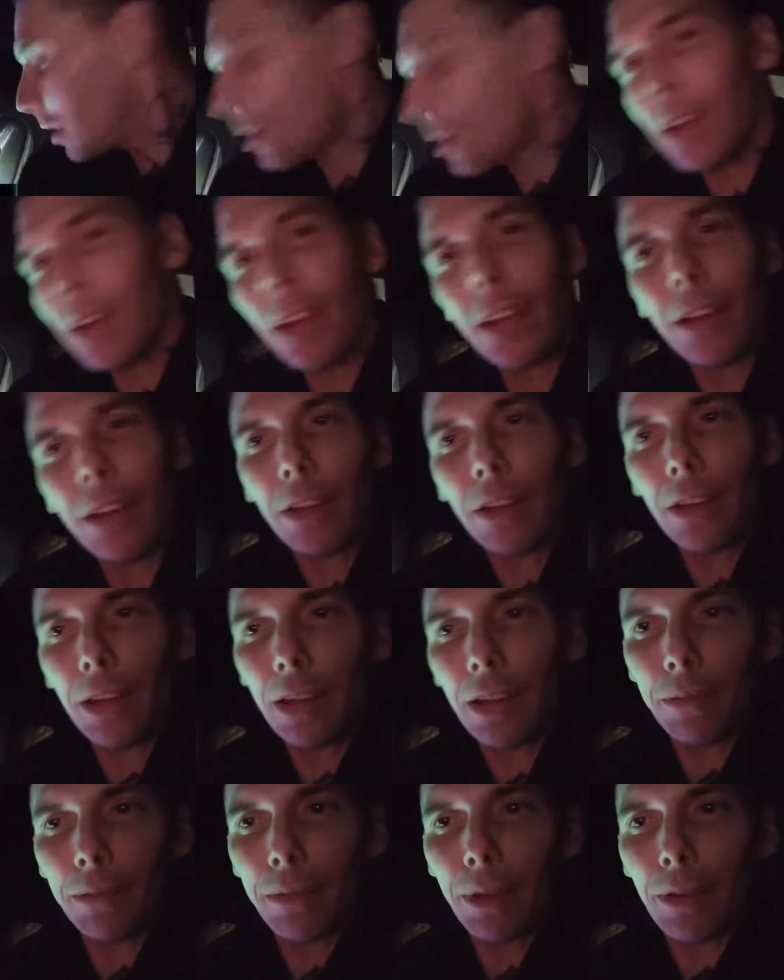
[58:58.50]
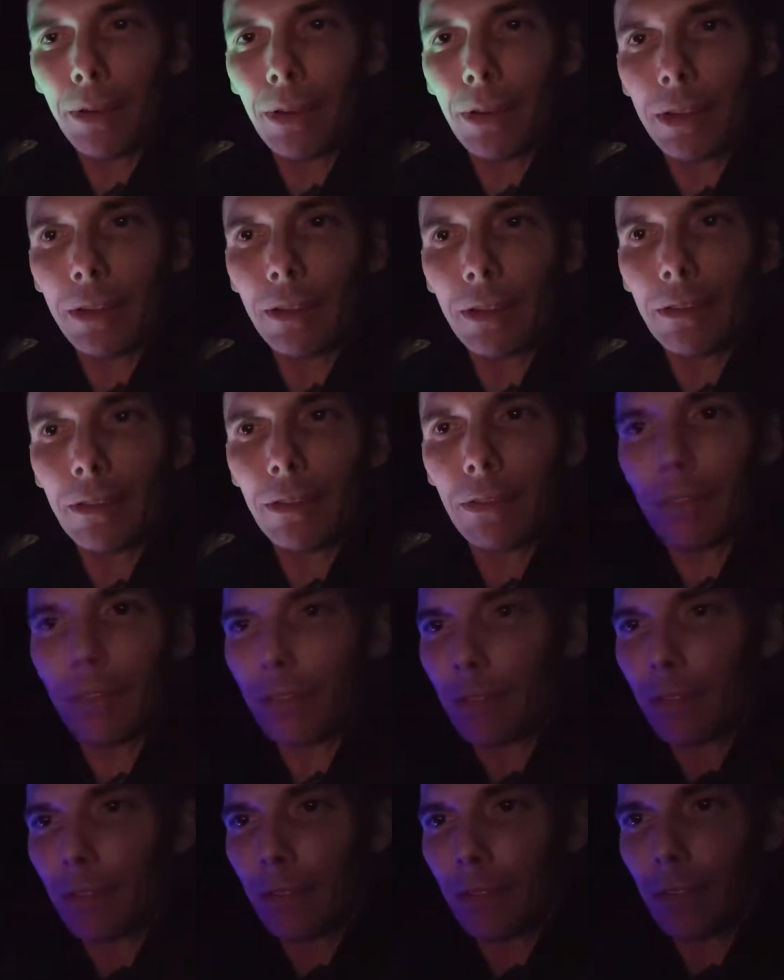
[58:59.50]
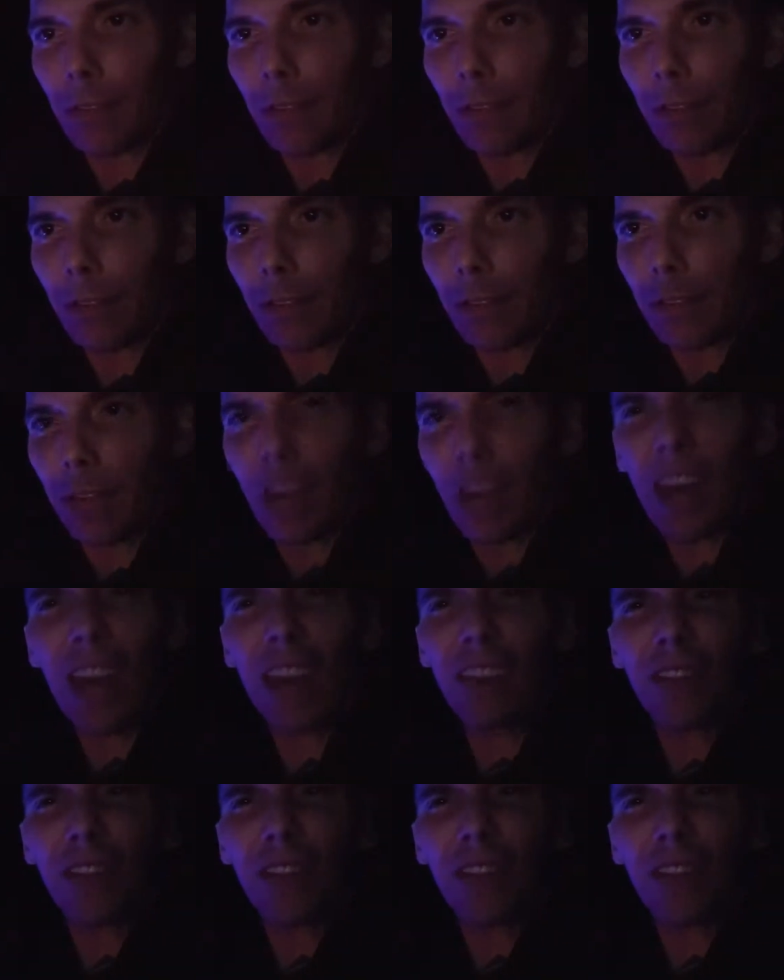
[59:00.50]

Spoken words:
the light on. I like it better like this. Yeah, it's